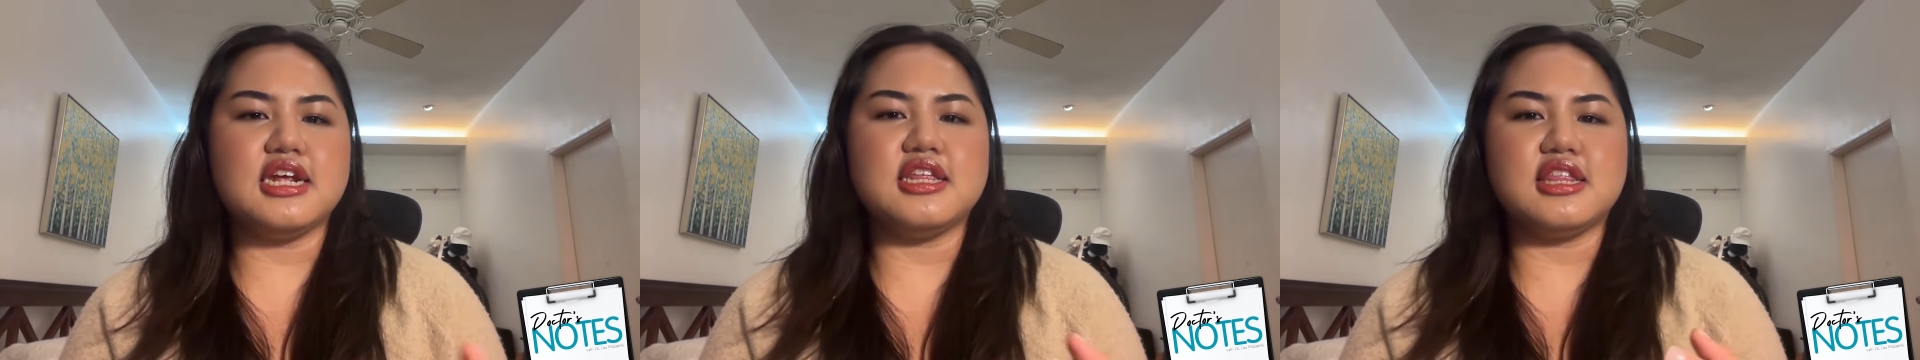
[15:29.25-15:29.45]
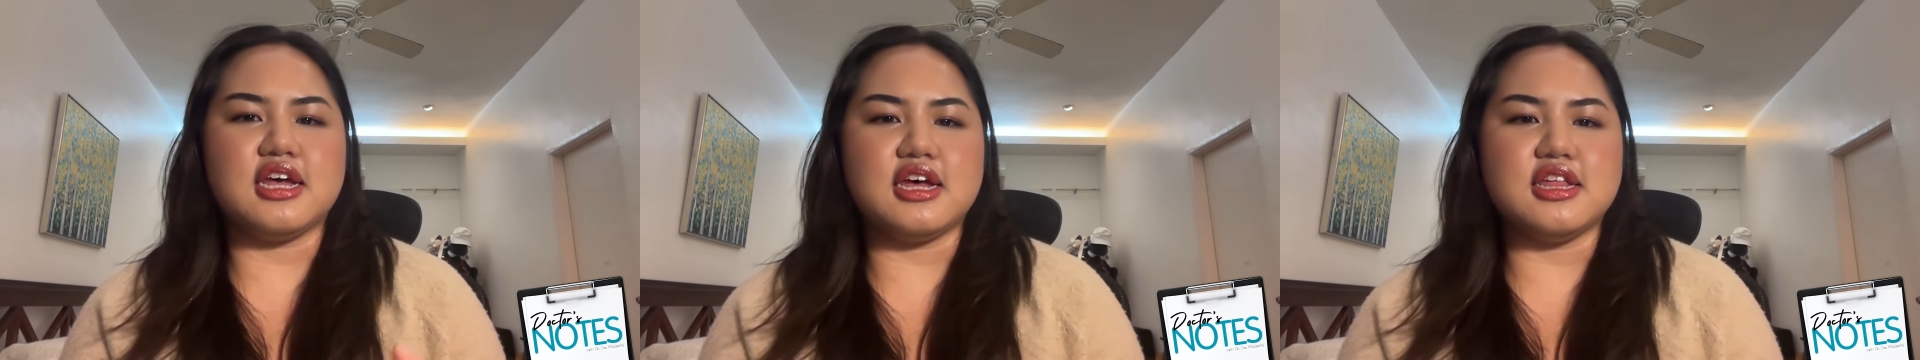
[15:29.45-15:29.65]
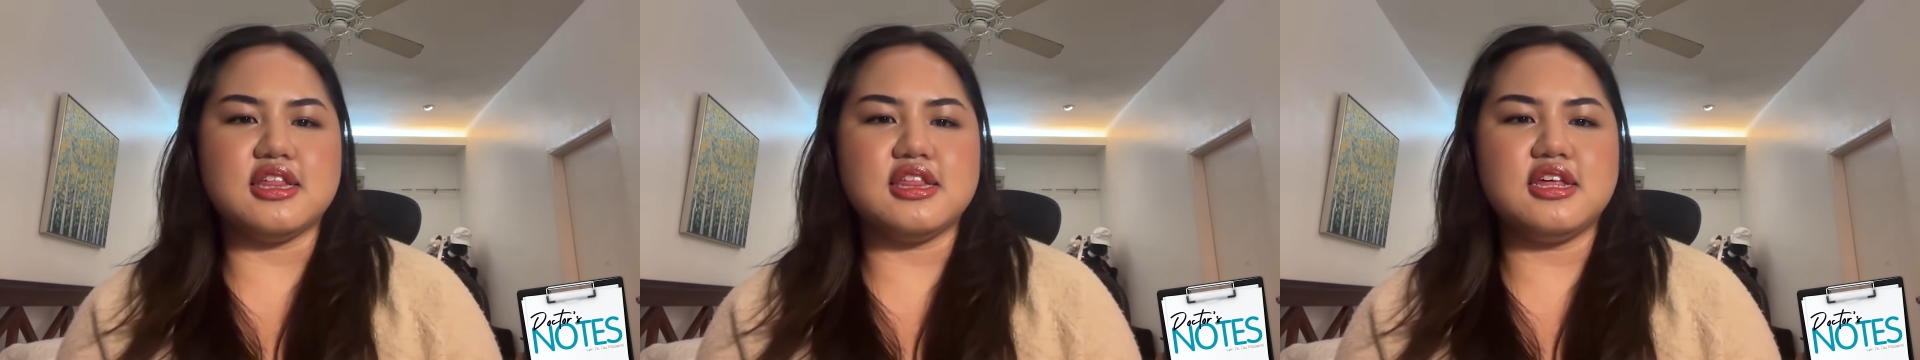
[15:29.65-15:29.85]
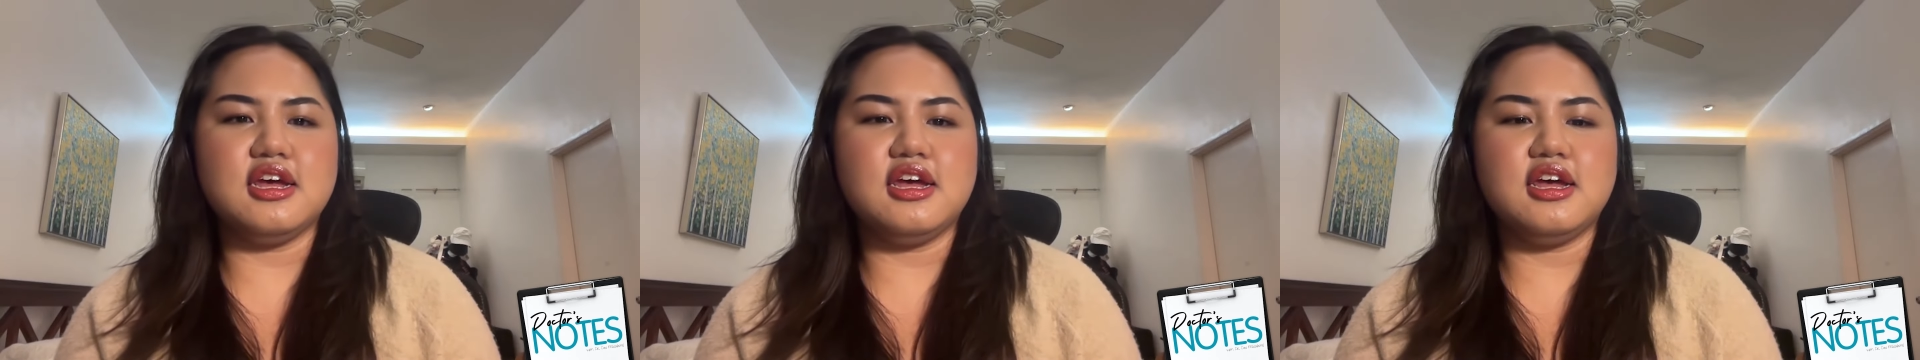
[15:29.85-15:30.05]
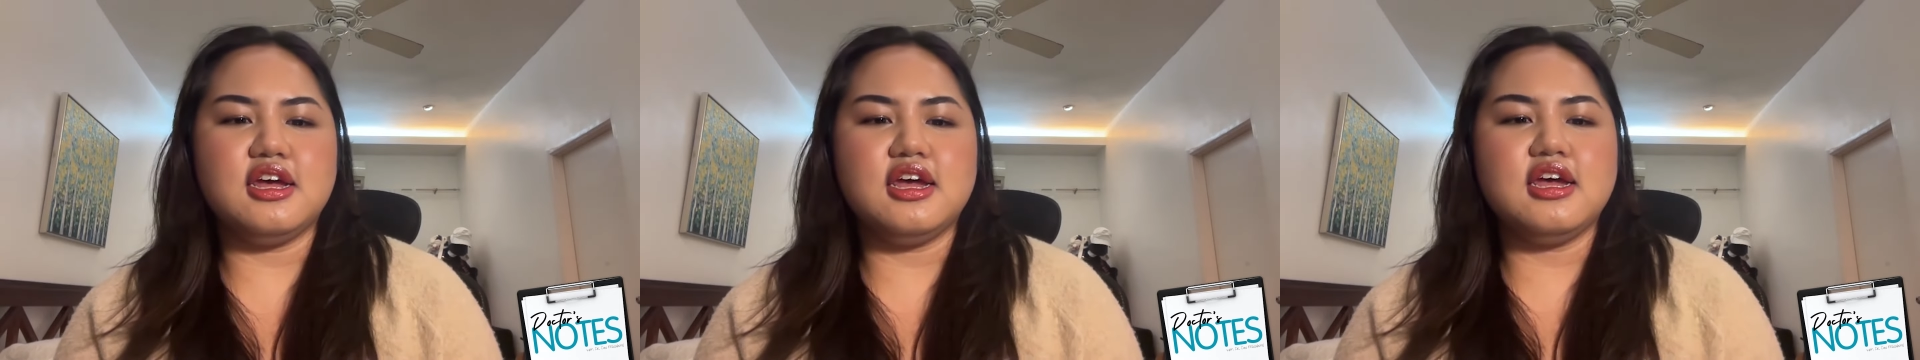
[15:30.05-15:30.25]
It does
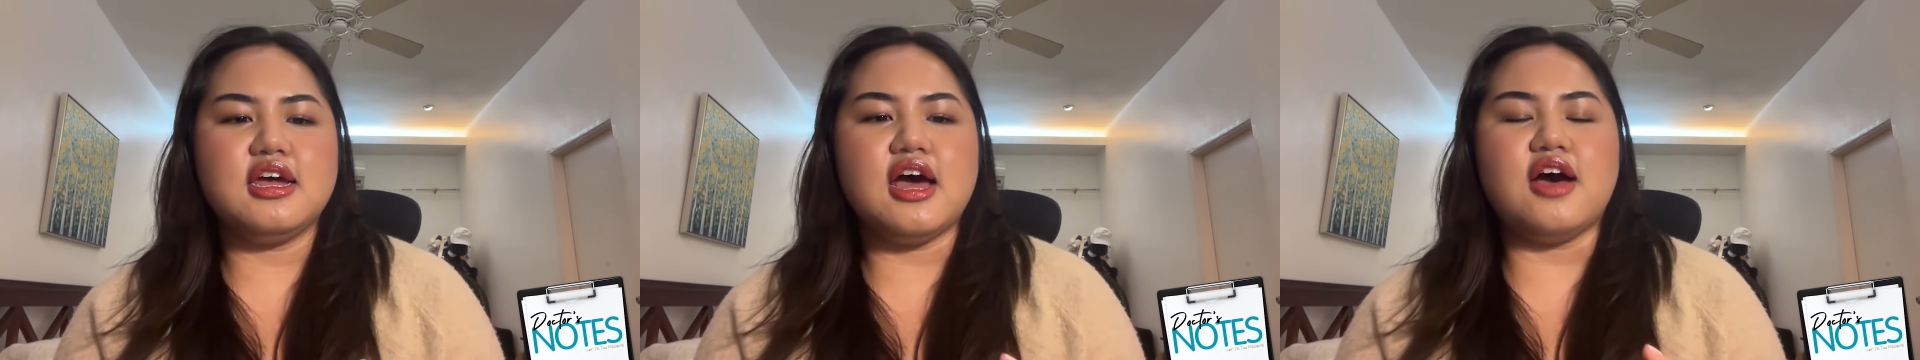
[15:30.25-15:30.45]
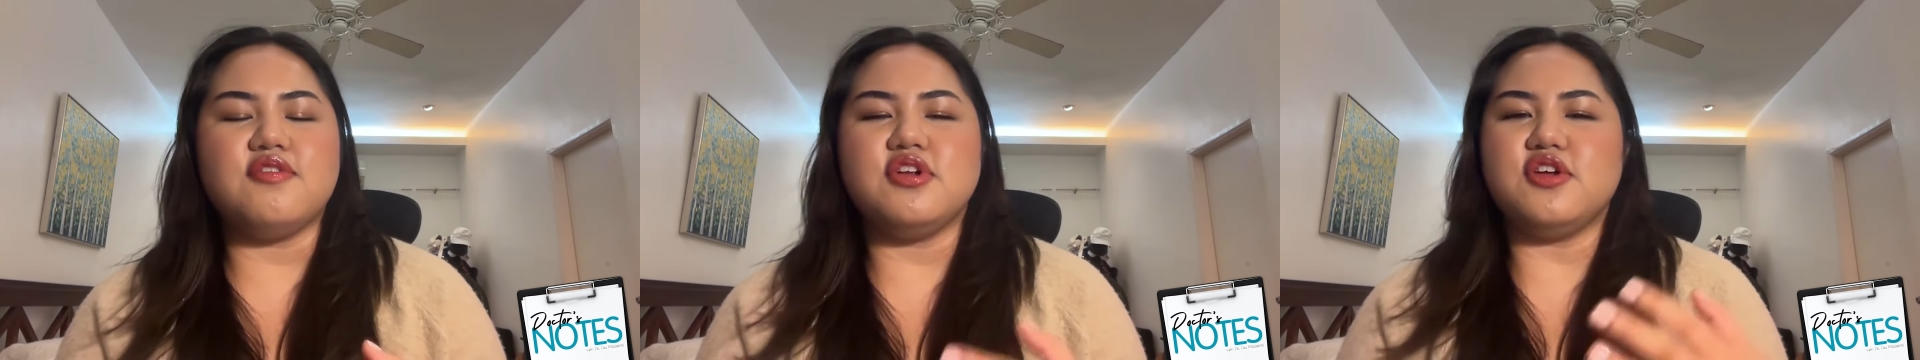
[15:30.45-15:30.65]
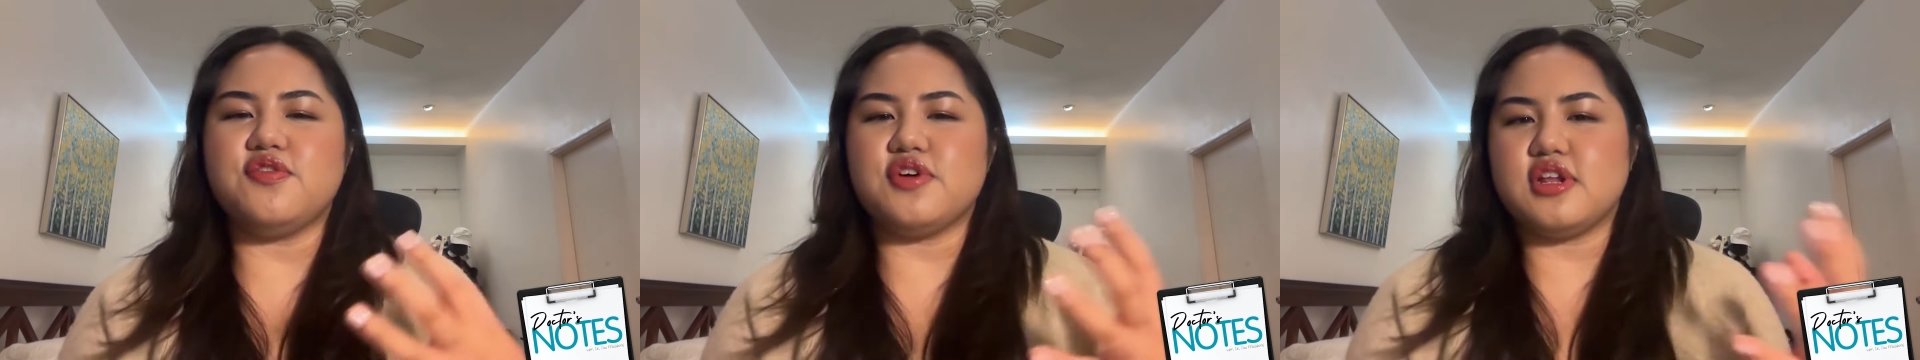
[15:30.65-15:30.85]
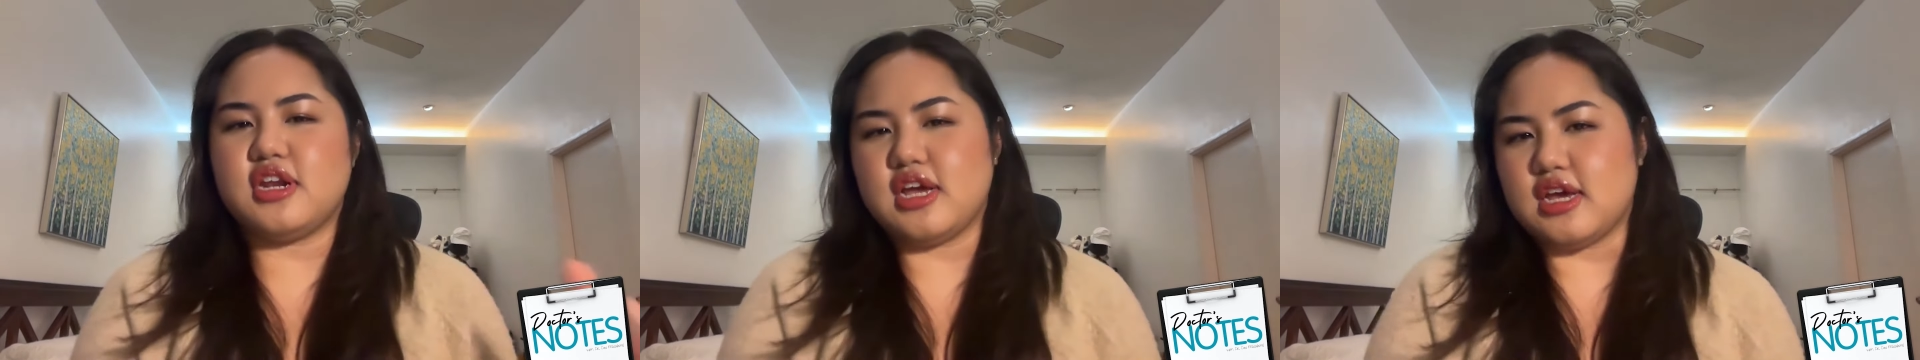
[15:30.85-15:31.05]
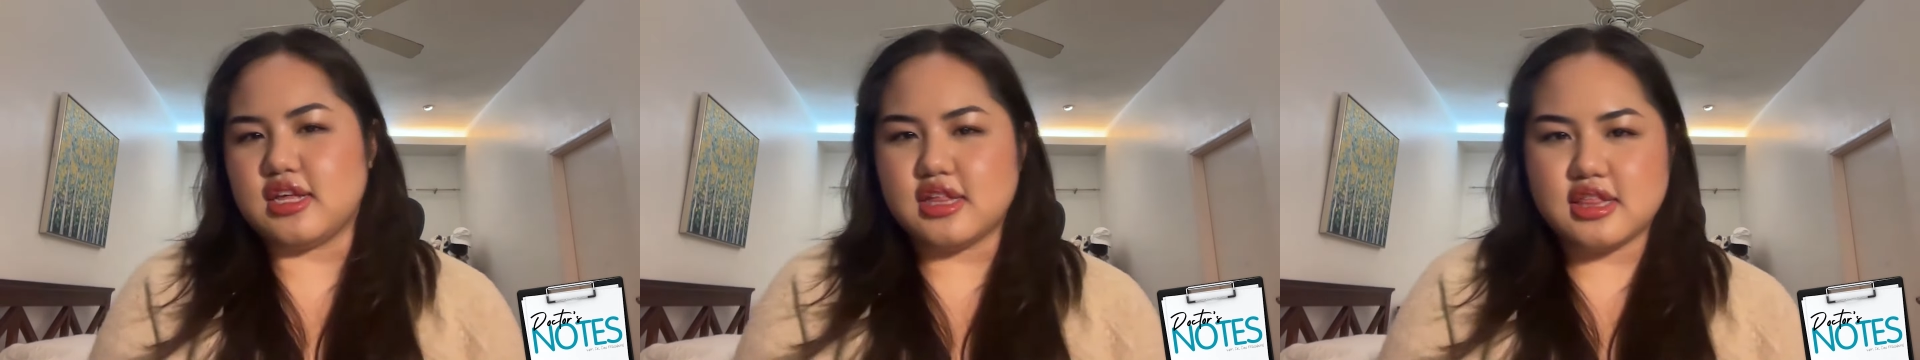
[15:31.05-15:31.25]
have a different
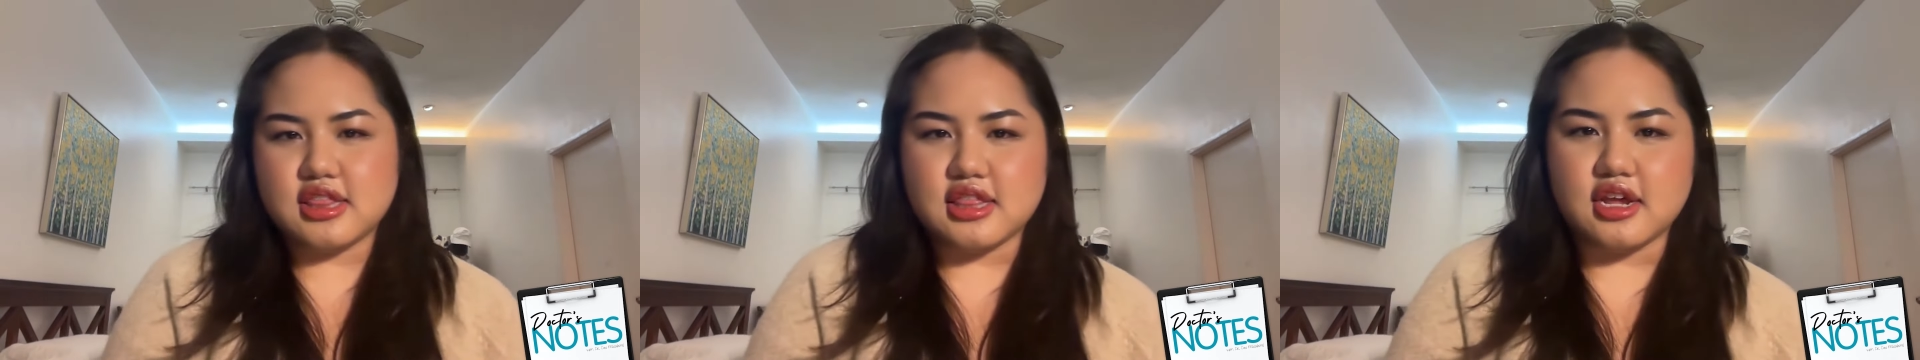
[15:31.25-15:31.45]
taste